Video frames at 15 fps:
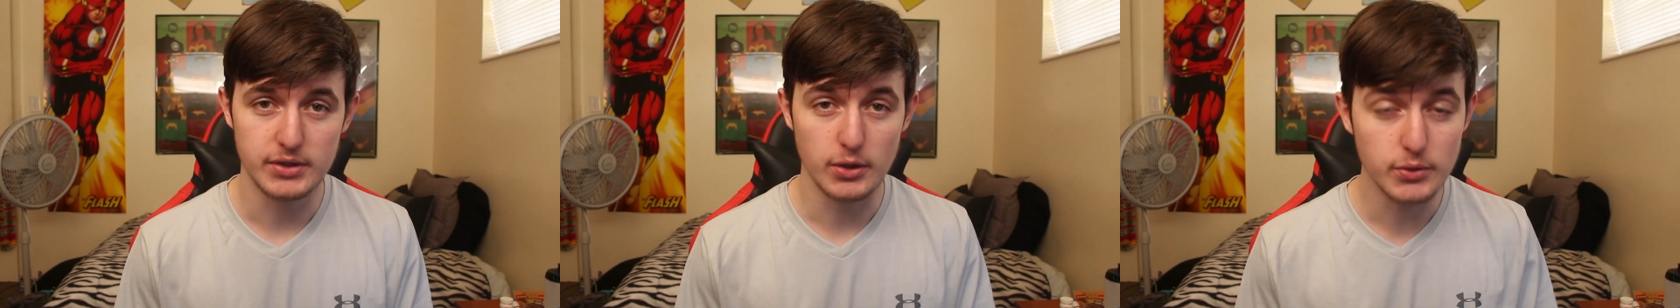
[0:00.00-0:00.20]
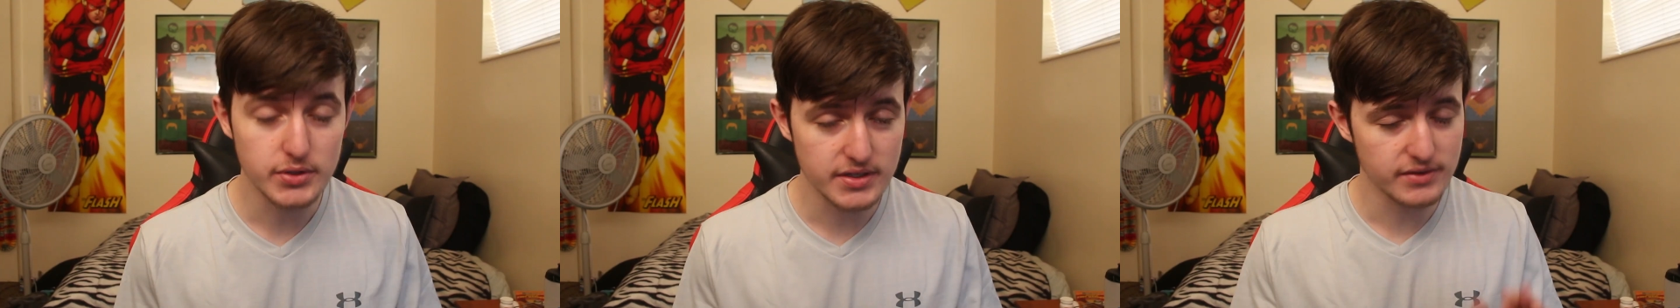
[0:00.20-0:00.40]

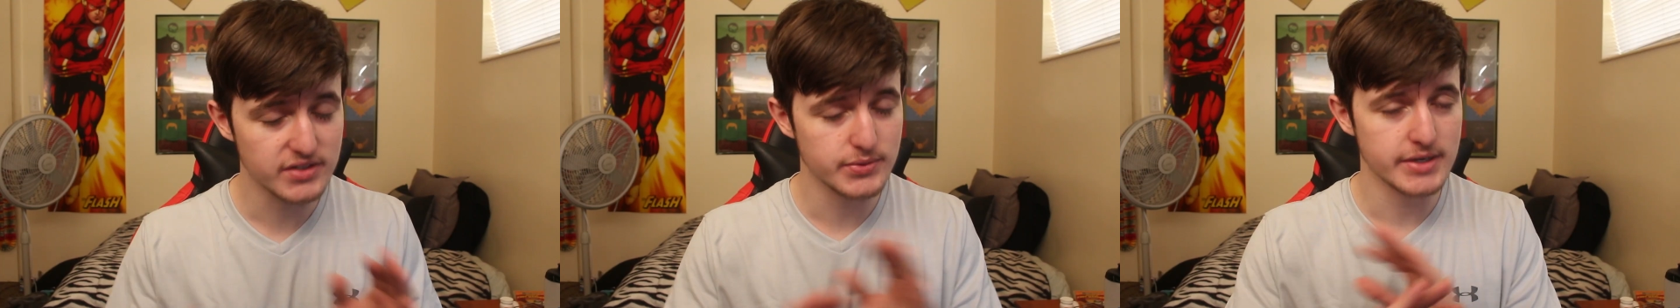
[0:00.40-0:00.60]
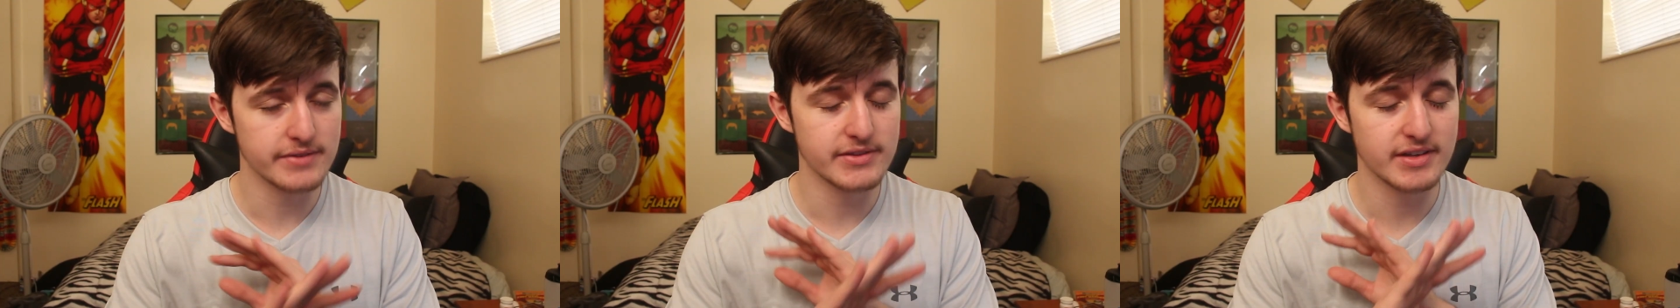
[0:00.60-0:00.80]
Ghost is
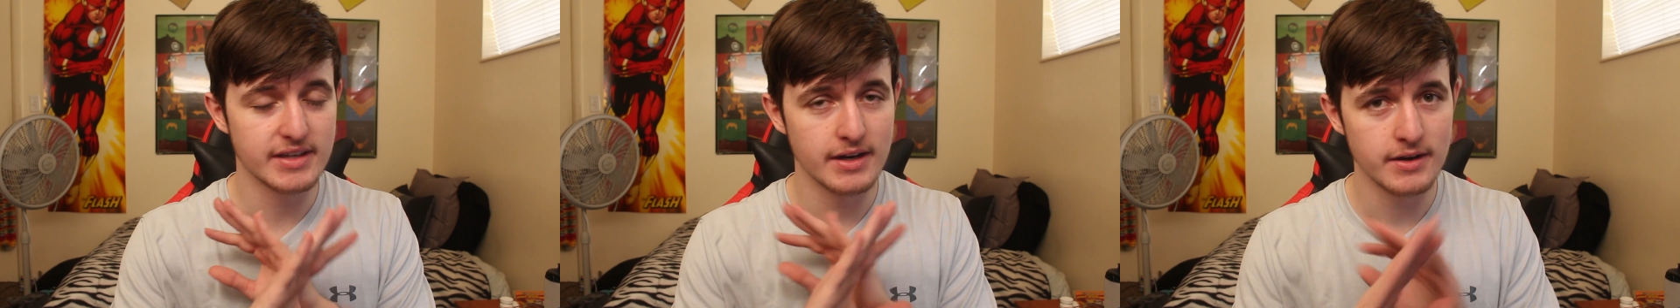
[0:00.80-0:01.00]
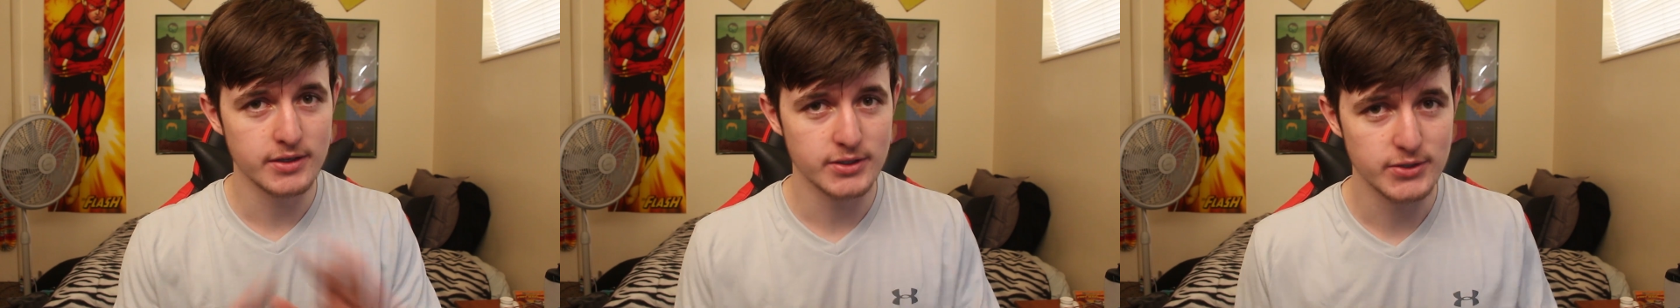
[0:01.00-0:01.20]
one of the
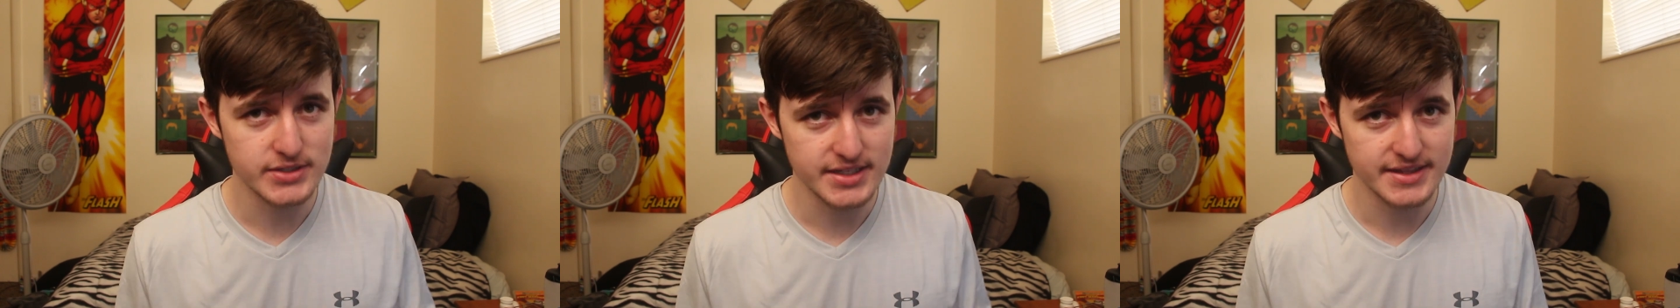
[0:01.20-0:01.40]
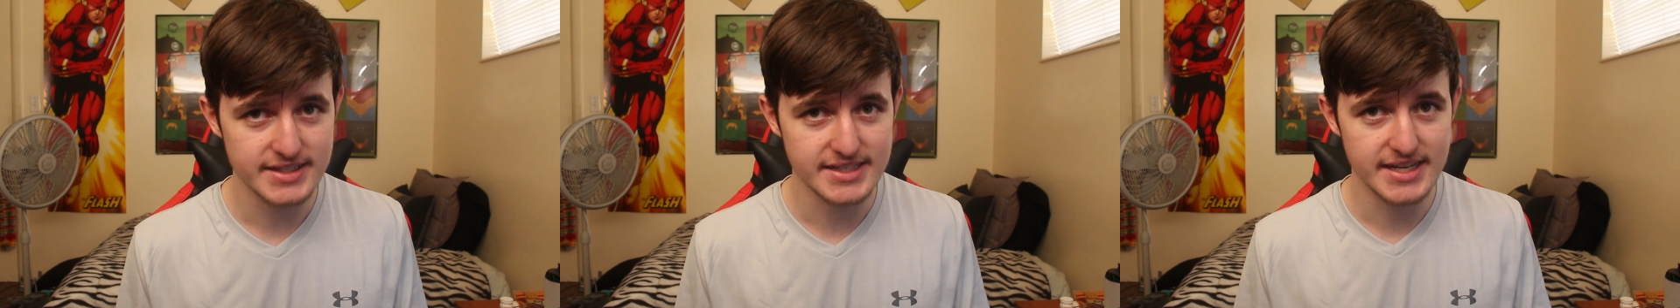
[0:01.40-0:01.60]
characters
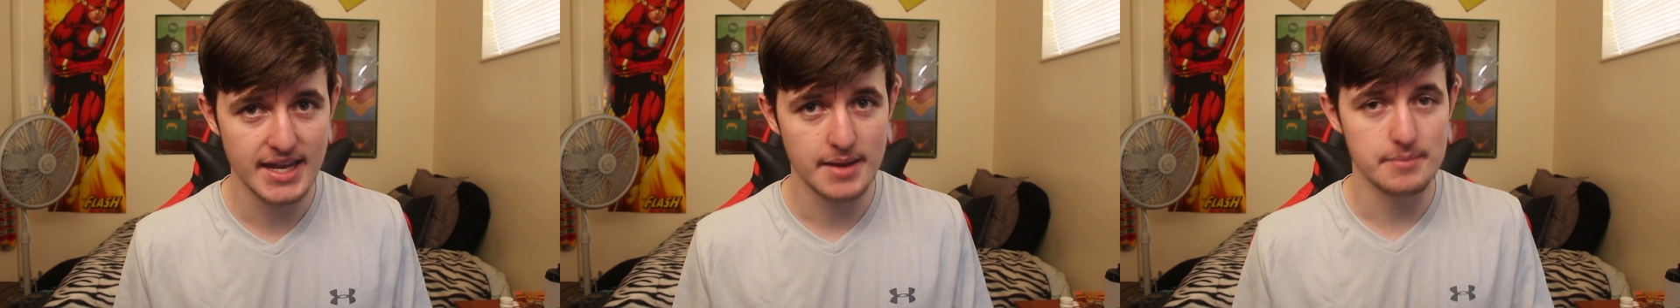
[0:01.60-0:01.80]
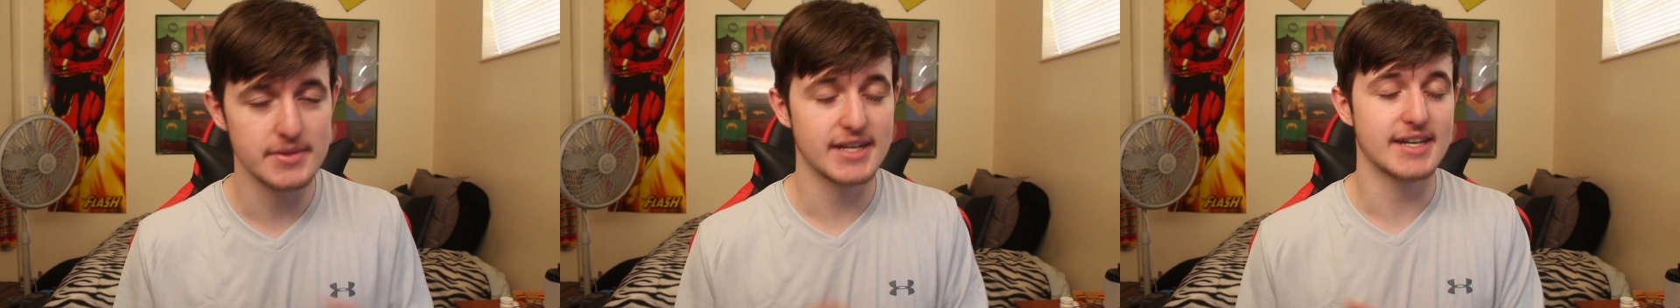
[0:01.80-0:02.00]
in this
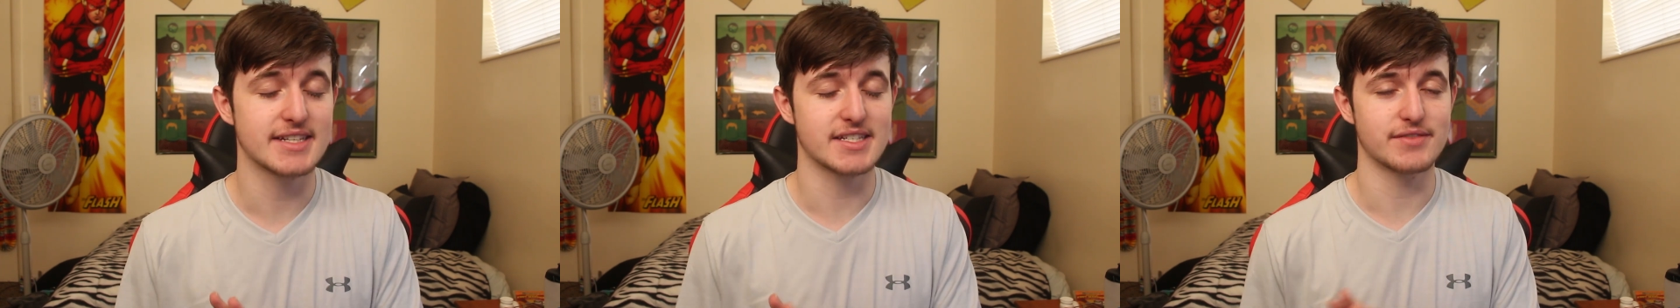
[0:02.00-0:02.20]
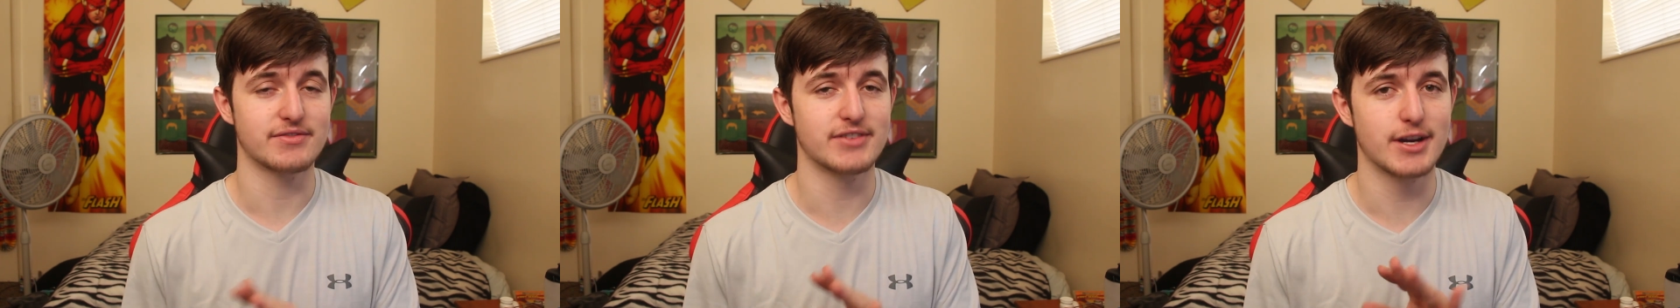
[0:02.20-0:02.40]
game that has
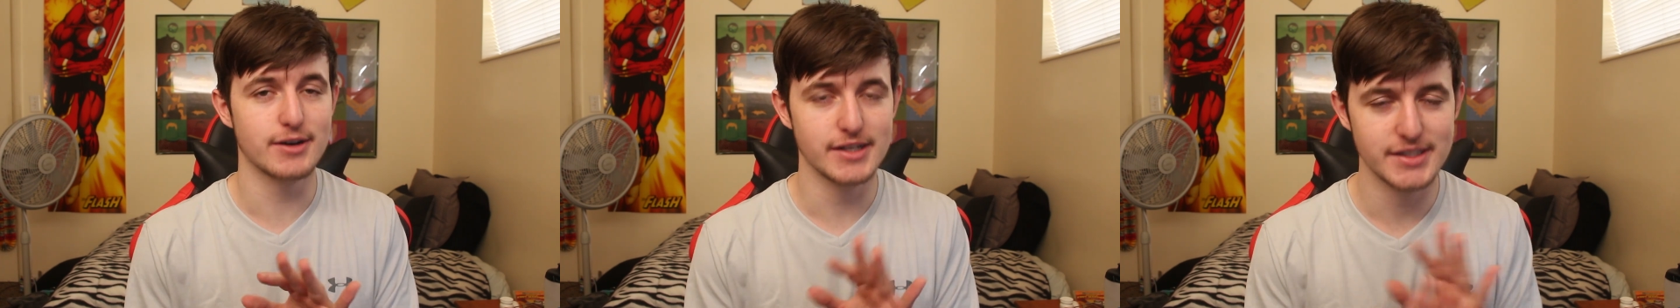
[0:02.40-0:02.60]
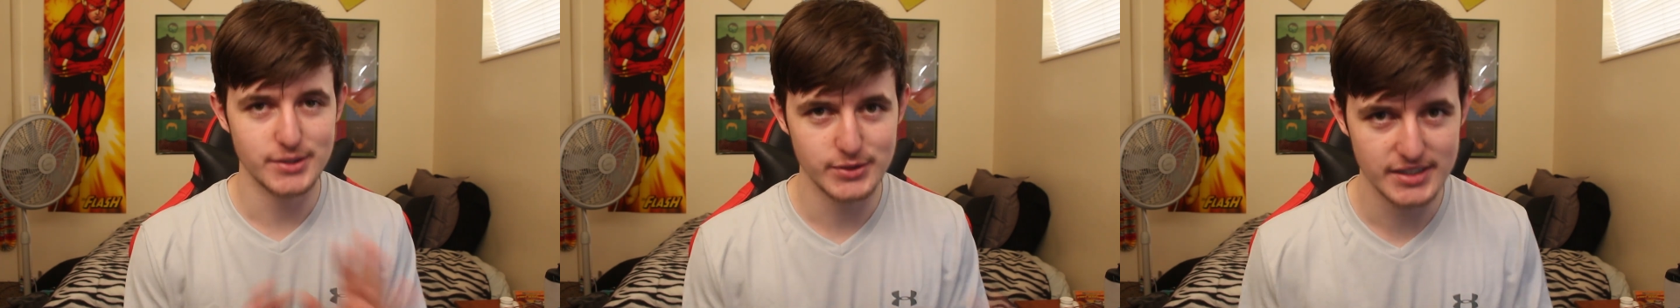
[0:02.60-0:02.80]
a
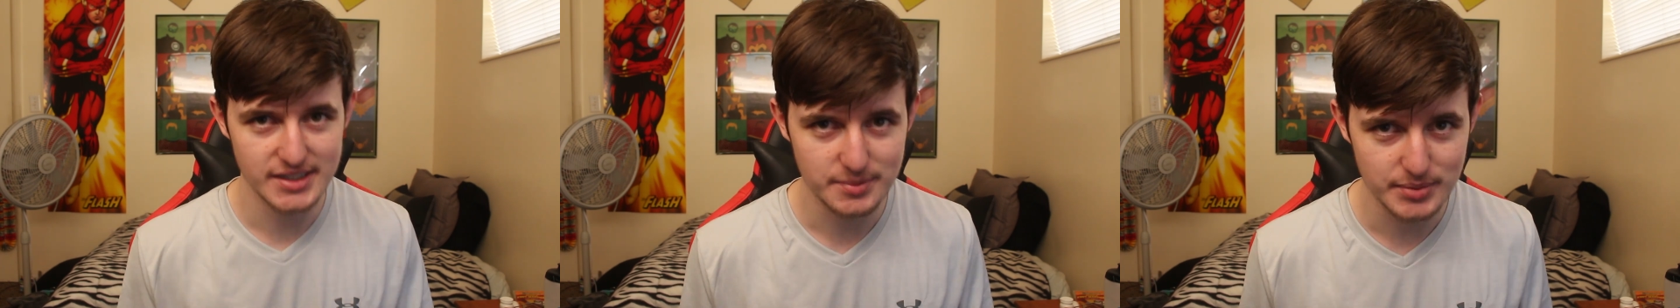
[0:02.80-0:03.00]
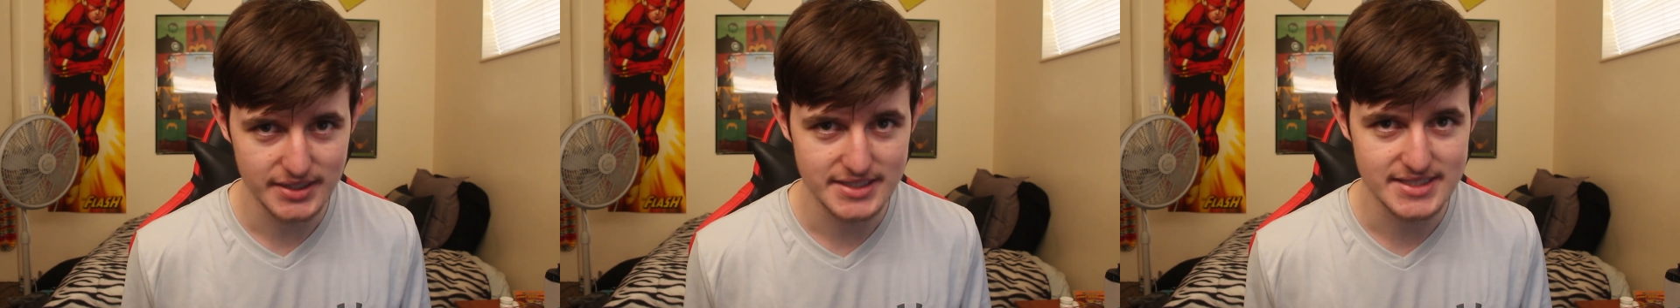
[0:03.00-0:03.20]
very
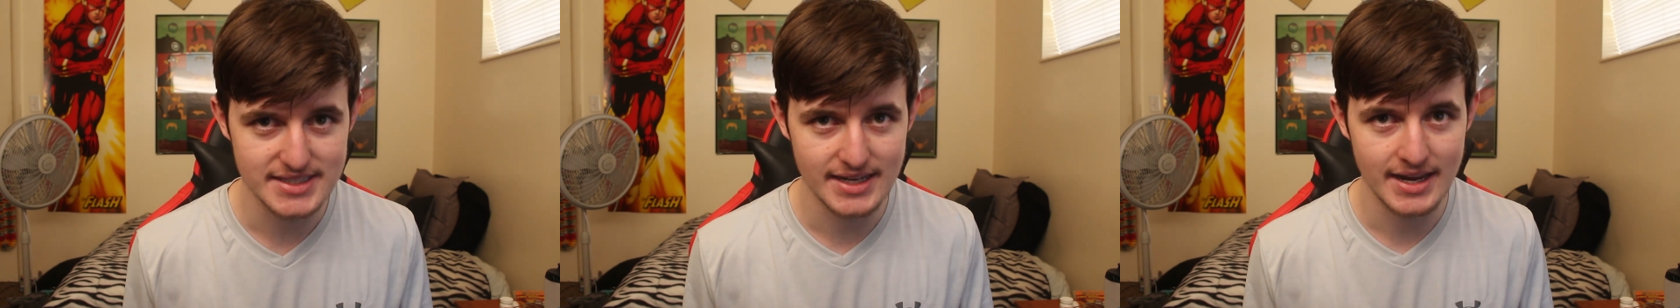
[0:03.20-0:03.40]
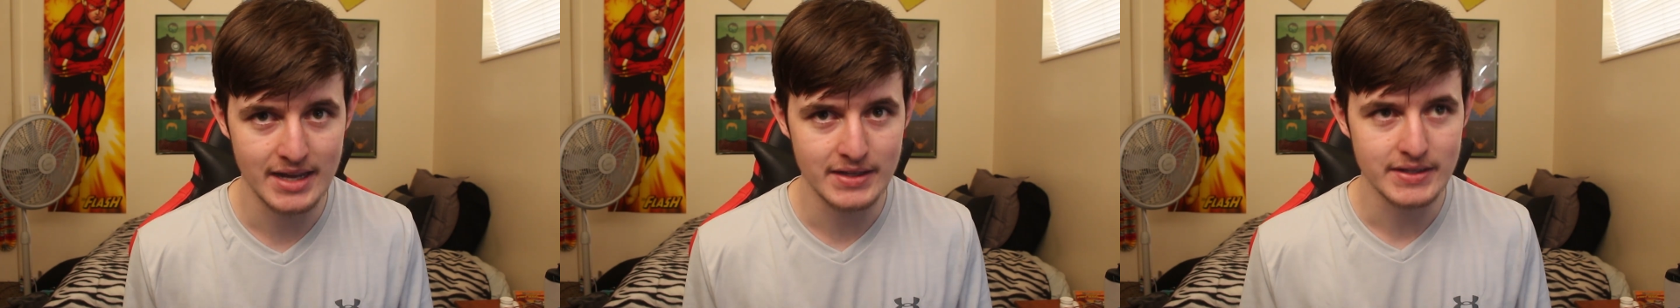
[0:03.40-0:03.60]
unique
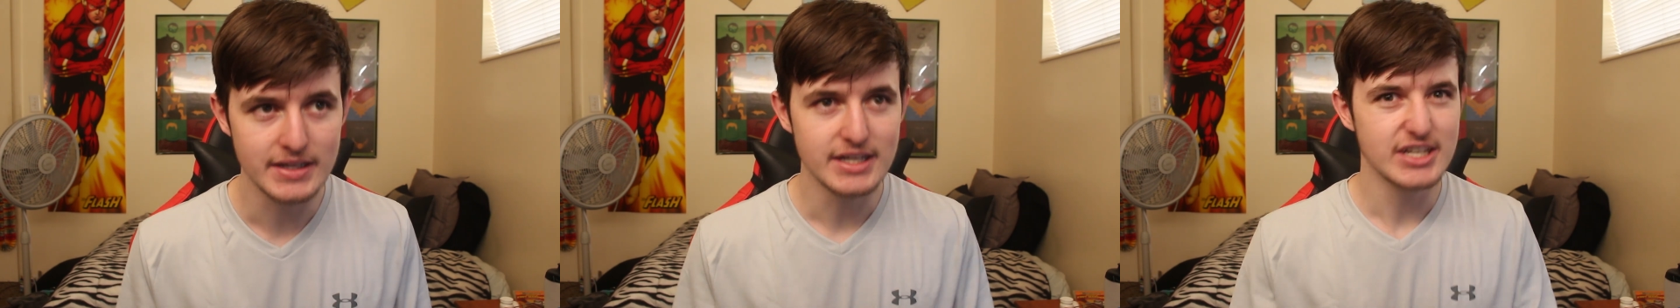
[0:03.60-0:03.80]
playstyle.